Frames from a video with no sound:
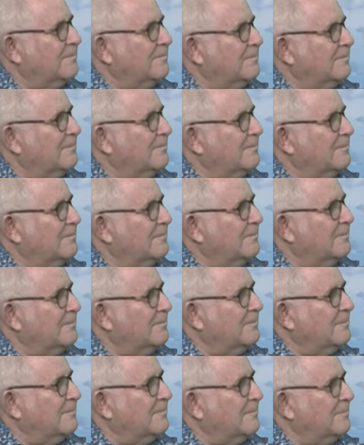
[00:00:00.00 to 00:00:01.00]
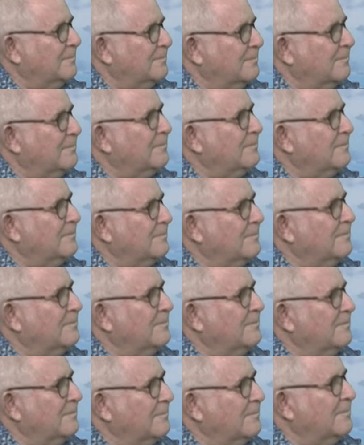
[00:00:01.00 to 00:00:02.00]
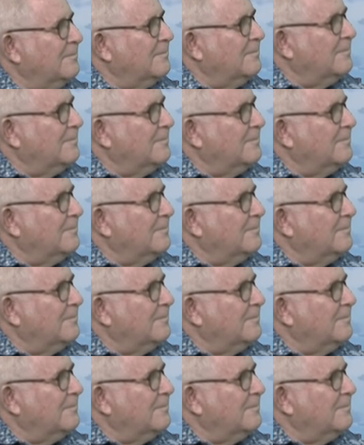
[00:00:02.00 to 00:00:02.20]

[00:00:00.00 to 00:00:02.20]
(not speaking)